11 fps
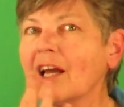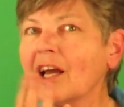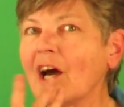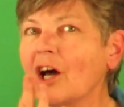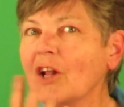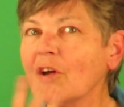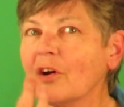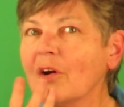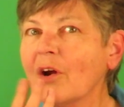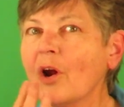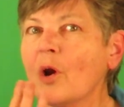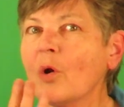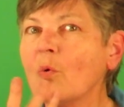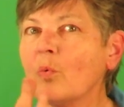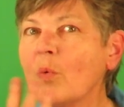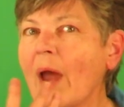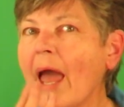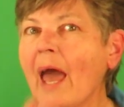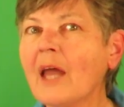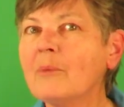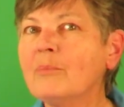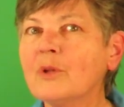Color.
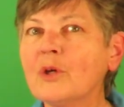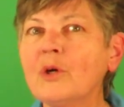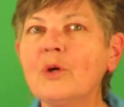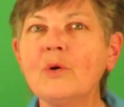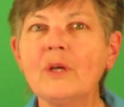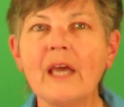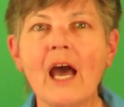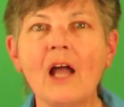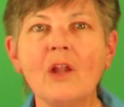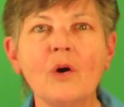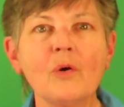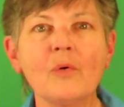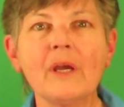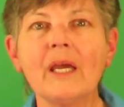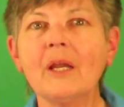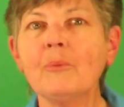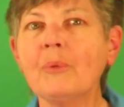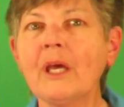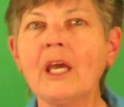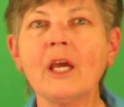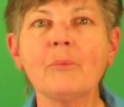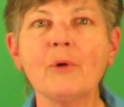Red, blue, yellow, green,
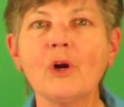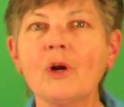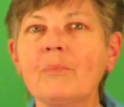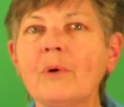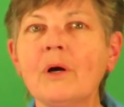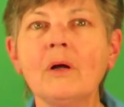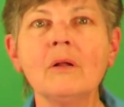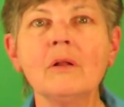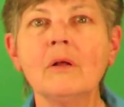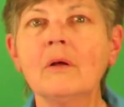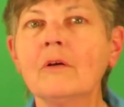pink, purple,